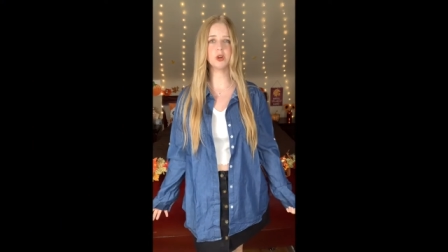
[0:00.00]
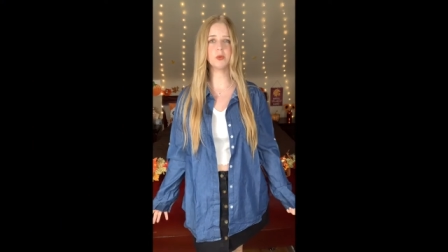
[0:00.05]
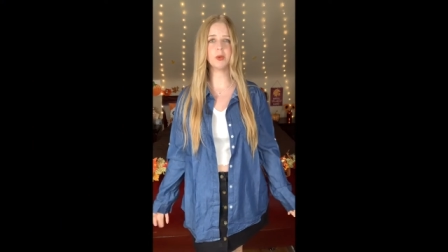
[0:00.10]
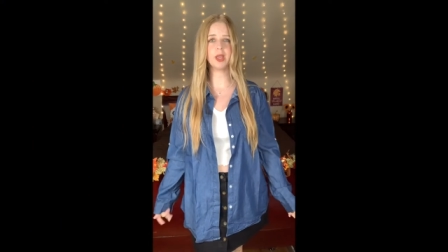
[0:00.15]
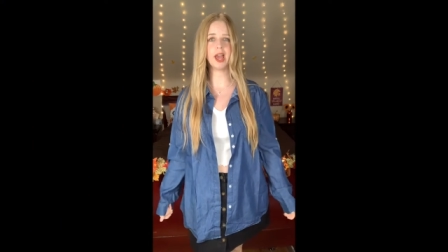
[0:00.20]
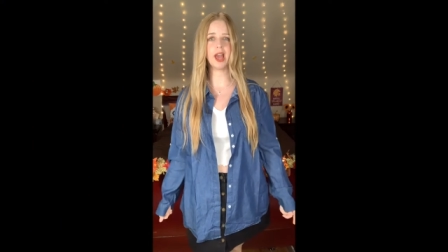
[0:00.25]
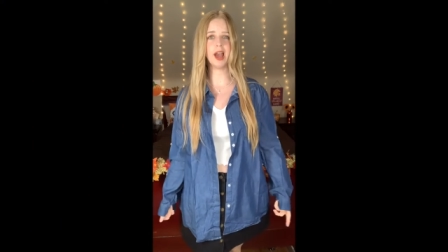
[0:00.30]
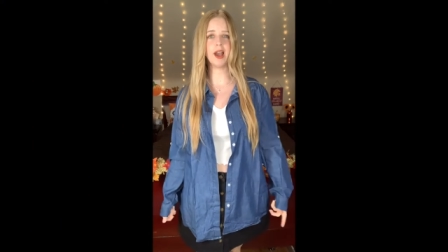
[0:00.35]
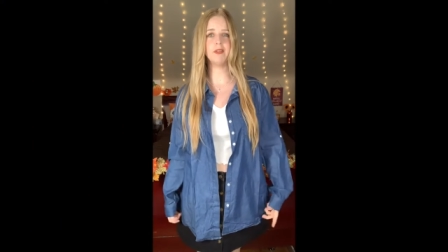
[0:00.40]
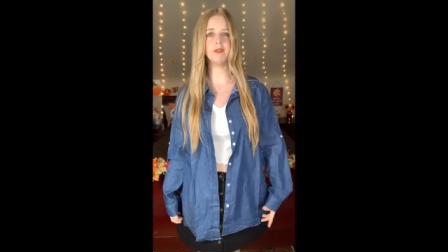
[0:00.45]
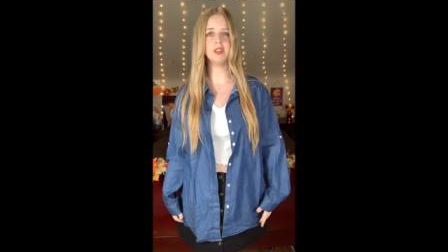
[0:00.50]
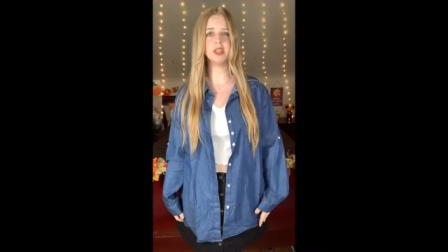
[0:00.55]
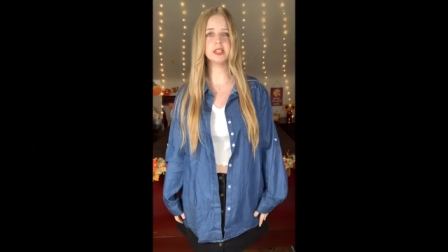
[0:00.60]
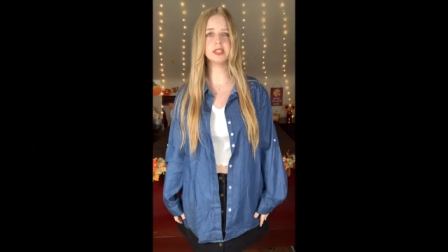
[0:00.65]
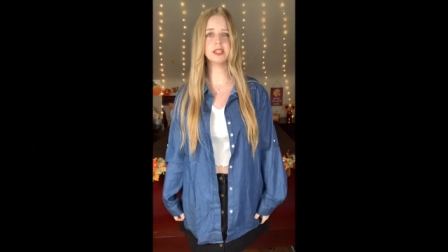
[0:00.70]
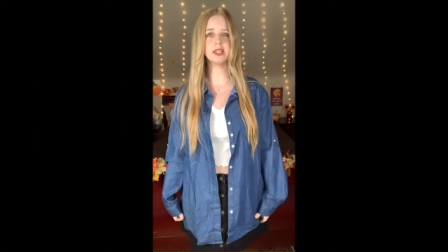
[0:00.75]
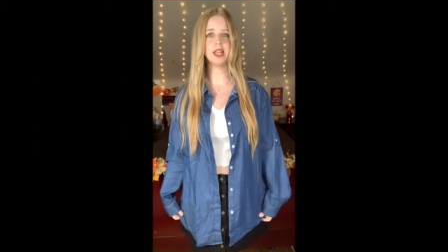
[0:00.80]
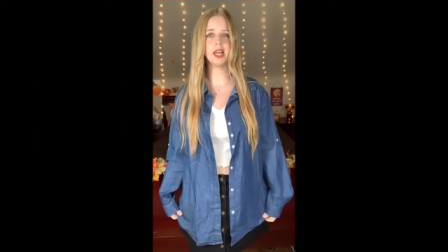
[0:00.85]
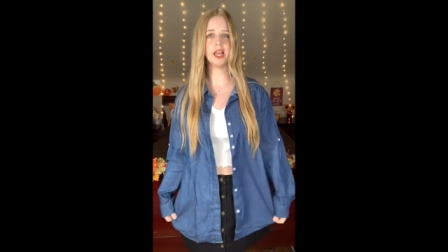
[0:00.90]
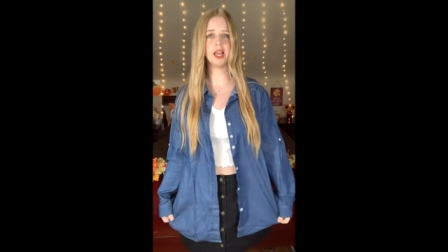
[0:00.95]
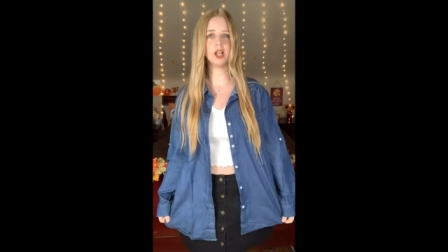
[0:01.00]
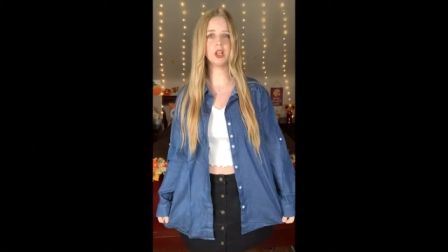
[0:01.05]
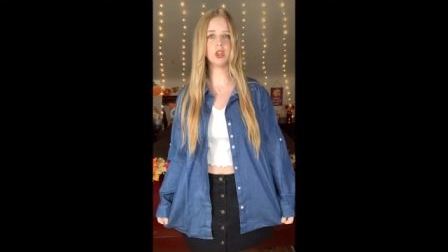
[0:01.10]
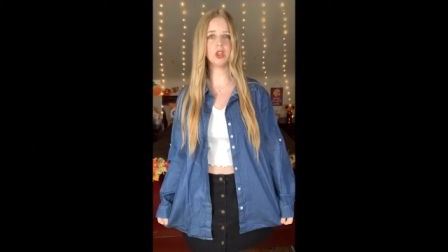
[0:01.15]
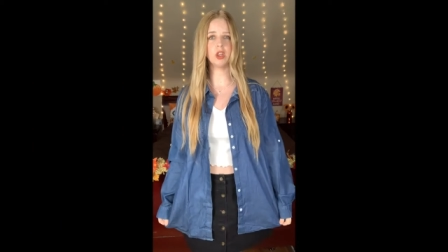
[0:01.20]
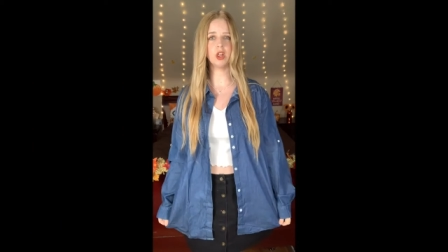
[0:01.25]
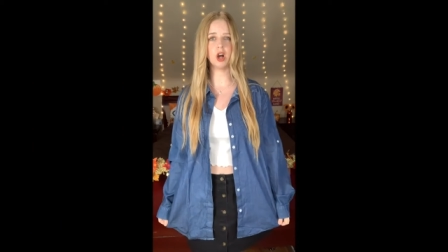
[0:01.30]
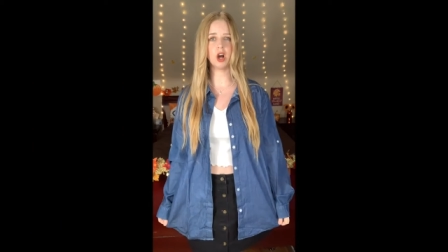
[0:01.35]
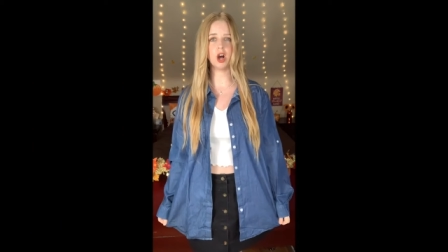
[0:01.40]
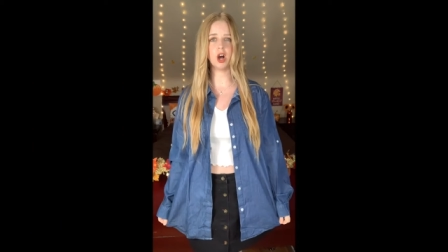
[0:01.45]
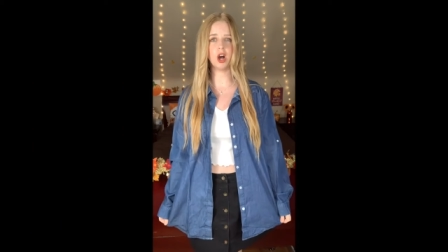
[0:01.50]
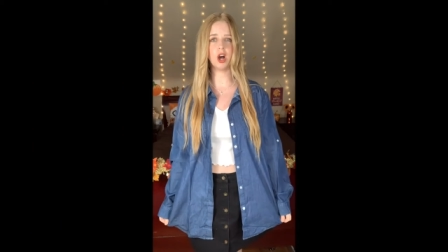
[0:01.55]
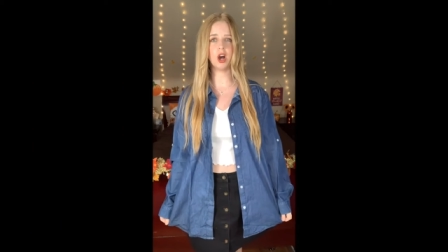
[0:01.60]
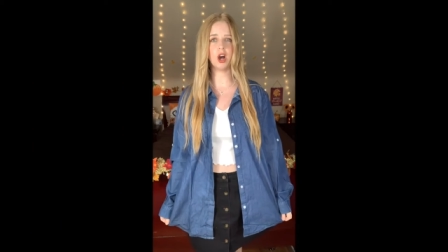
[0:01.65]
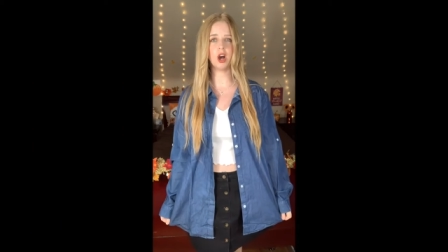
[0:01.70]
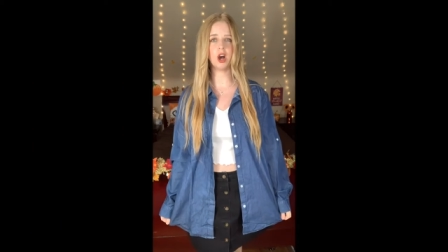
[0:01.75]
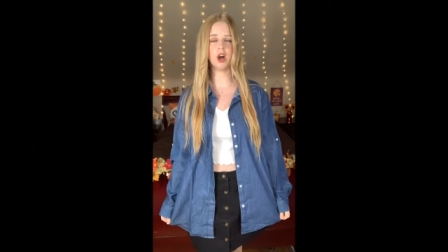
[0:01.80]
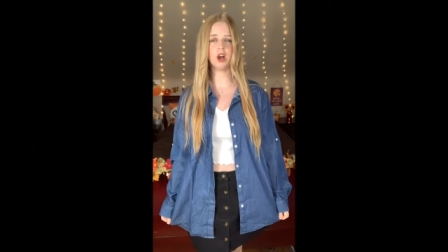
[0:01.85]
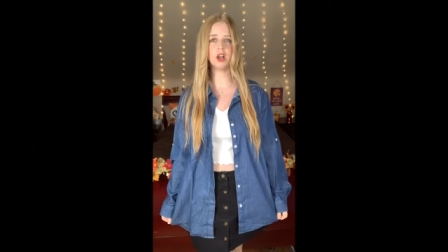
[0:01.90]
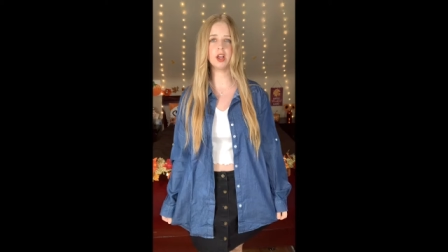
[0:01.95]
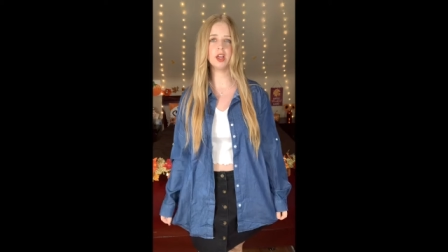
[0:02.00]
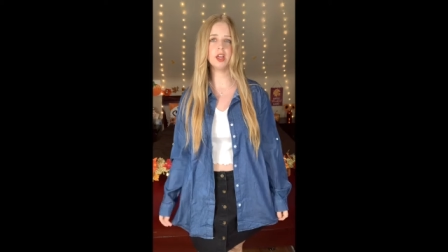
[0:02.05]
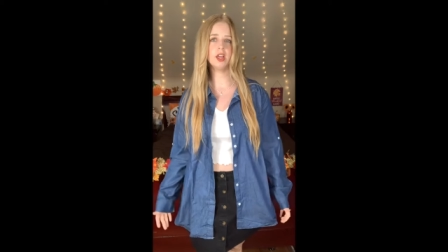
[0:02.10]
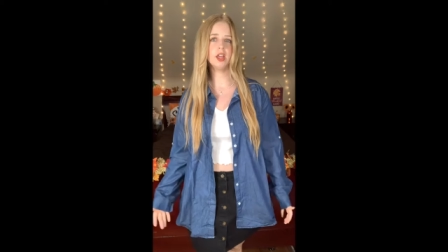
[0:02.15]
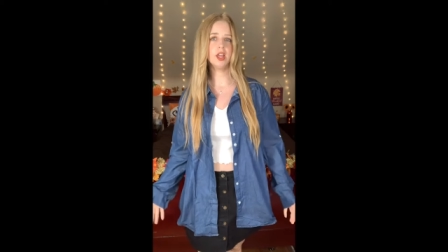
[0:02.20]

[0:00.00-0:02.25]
we have this like long